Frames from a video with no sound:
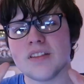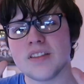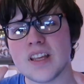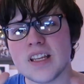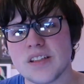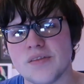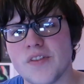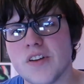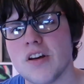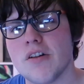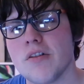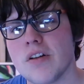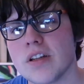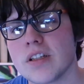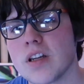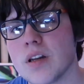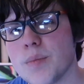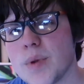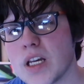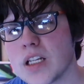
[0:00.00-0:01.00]
This video
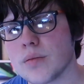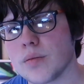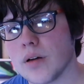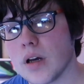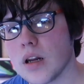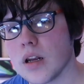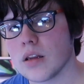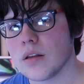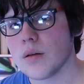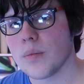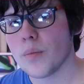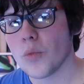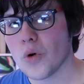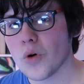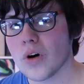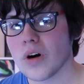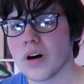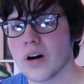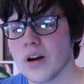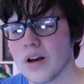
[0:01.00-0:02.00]
is going to be explaining the
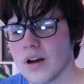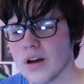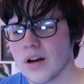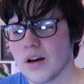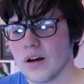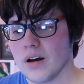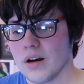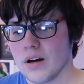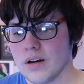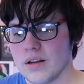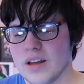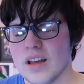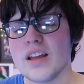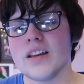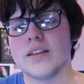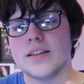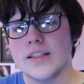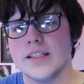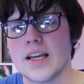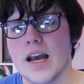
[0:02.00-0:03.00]
more
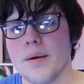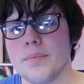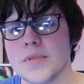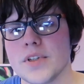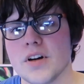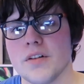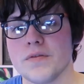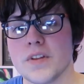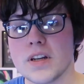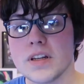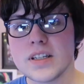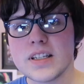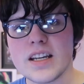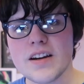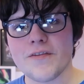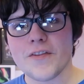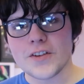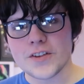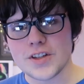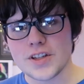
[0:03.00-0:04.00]
in-depth of the
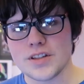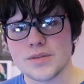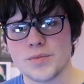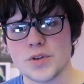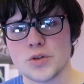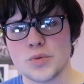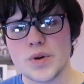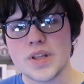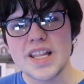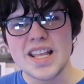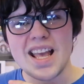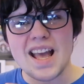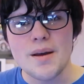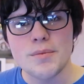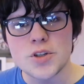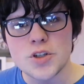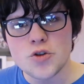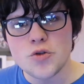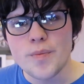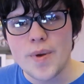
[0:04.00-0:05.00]
differences between the
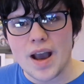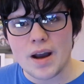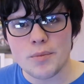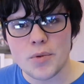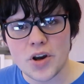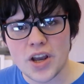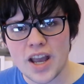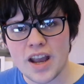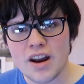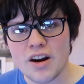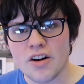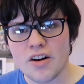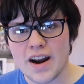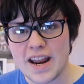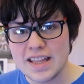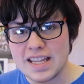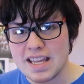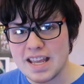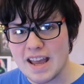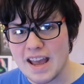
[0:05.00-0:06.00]
M2 MacBook Air
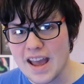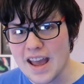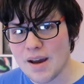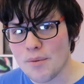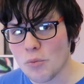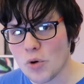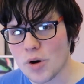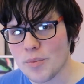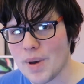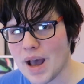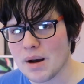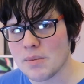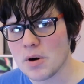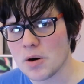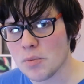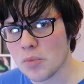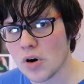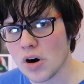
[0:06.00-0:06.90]
and the M1 MacBook